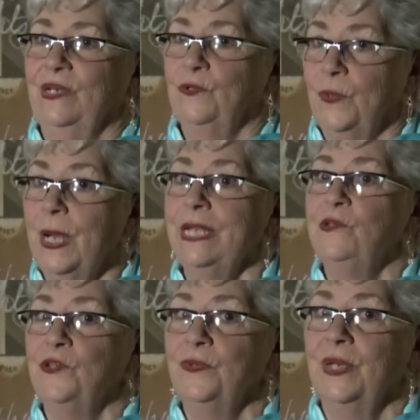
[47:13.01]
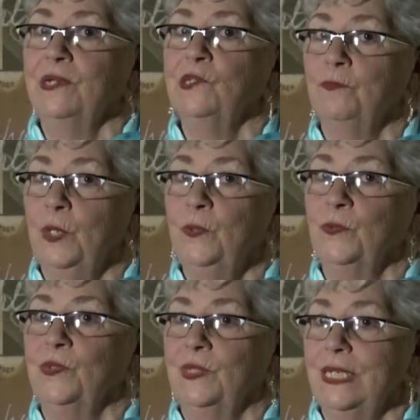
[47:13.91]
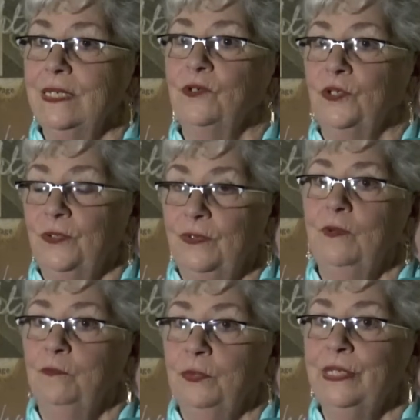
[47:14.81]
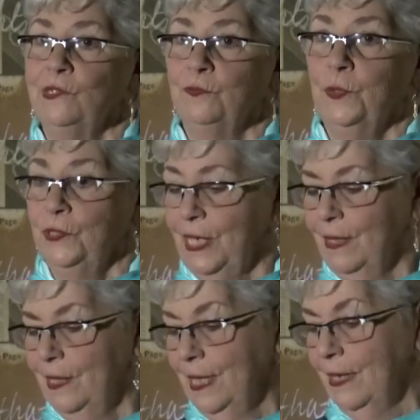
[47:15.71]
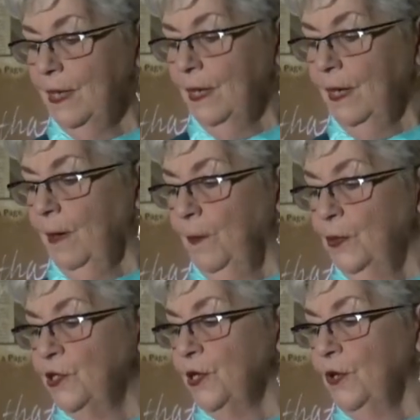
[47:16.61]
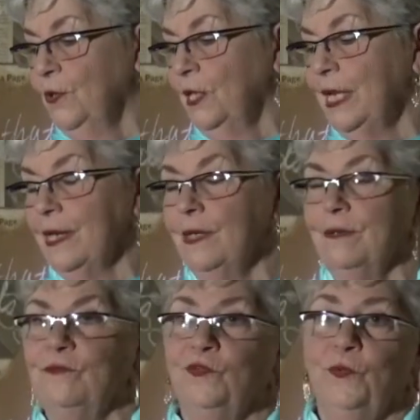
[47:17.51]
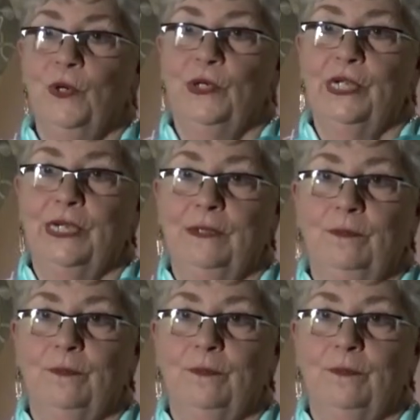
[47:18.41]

tried to expose the issue of police brutality, particularly toward uh,